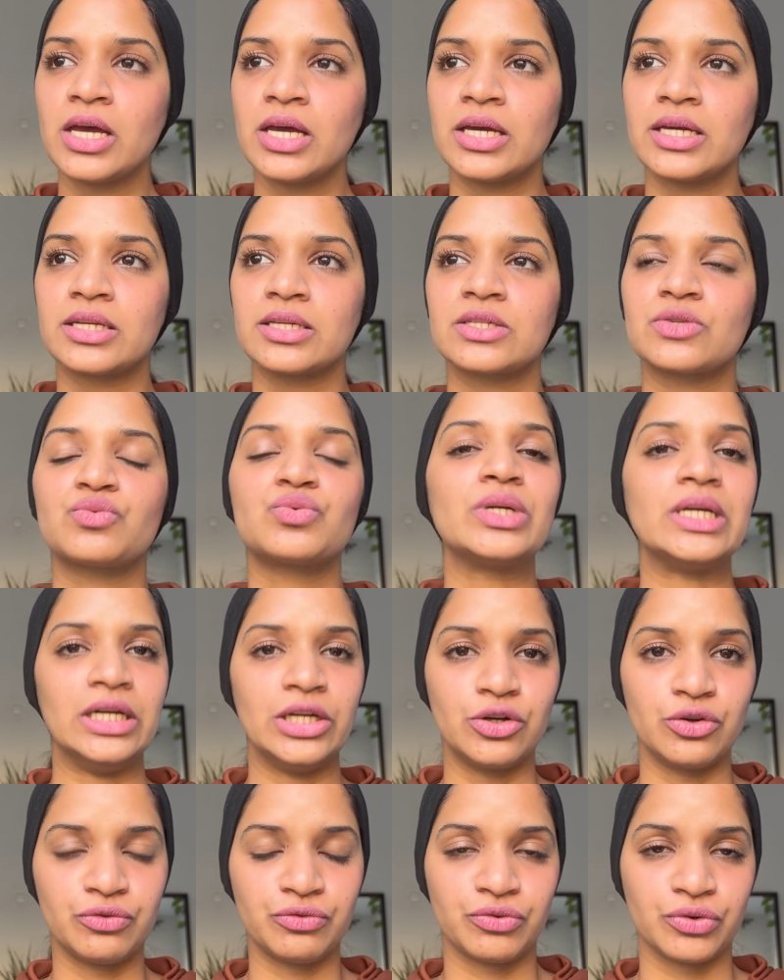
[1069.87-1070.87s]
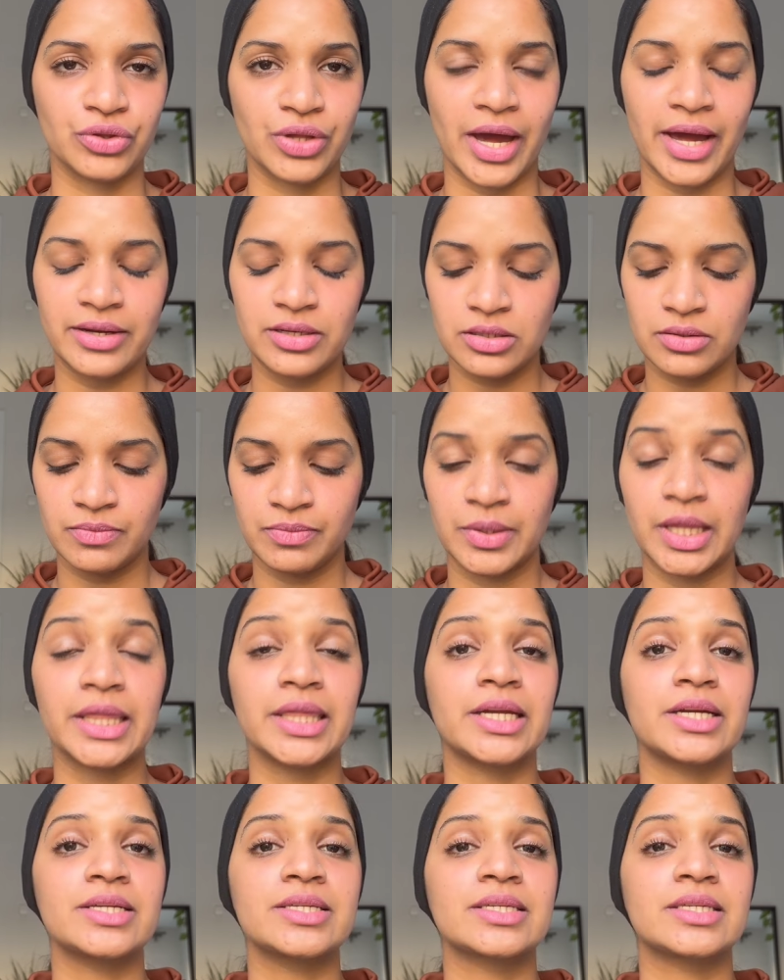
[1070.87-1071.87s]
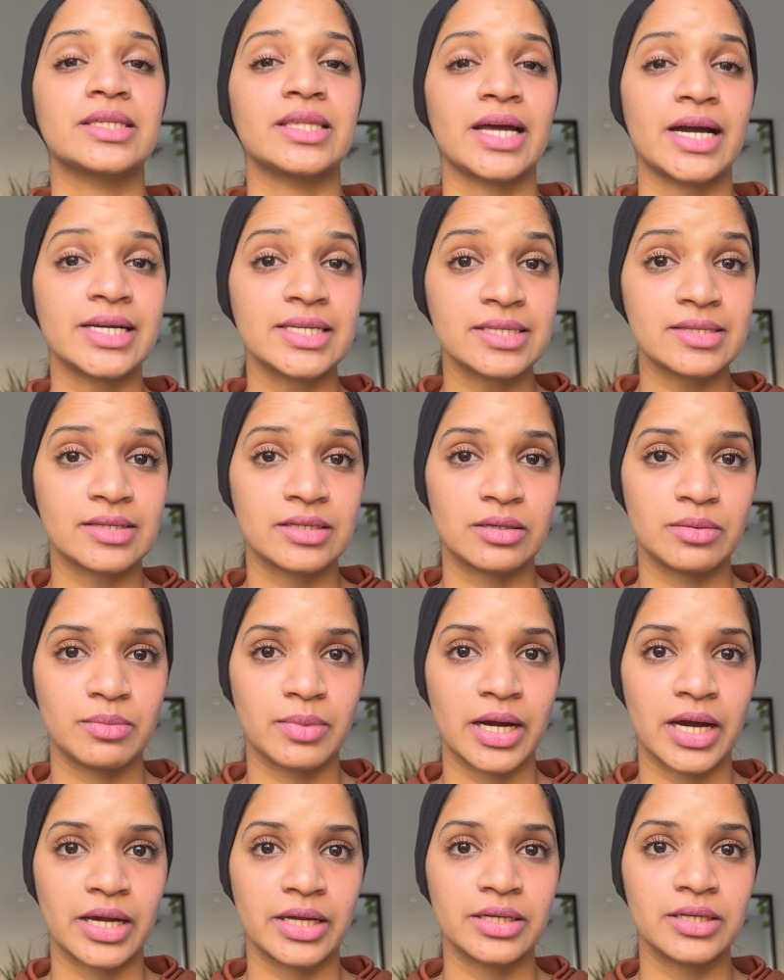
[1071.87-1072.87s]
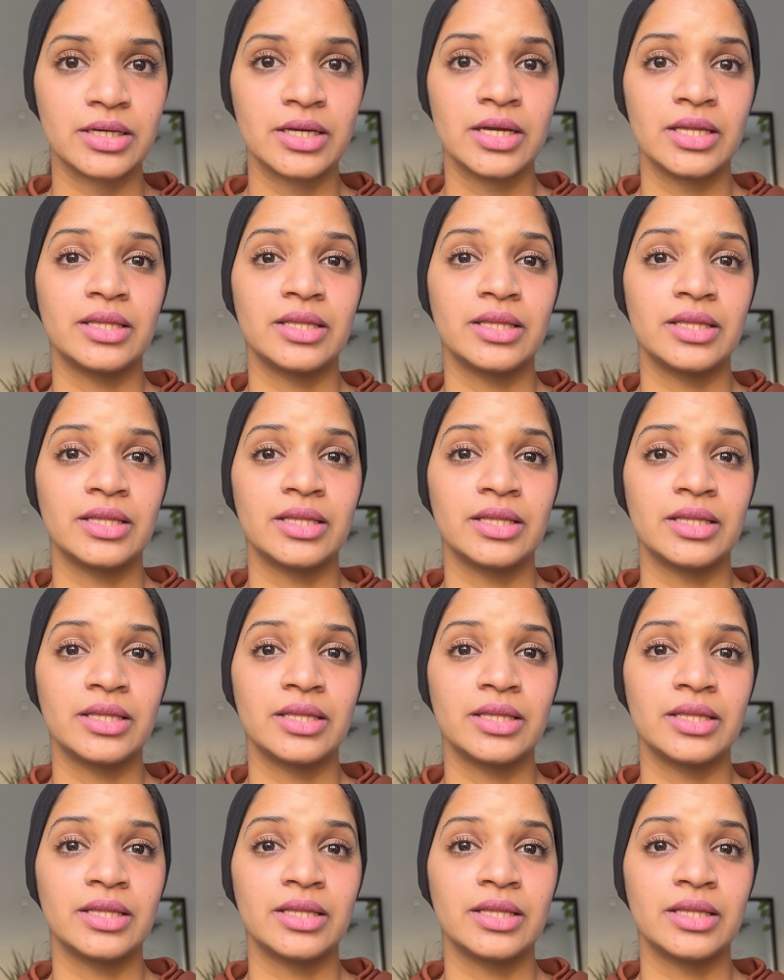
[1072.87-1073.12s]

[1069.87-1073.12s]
It is really good for that. Then there is niacinamide,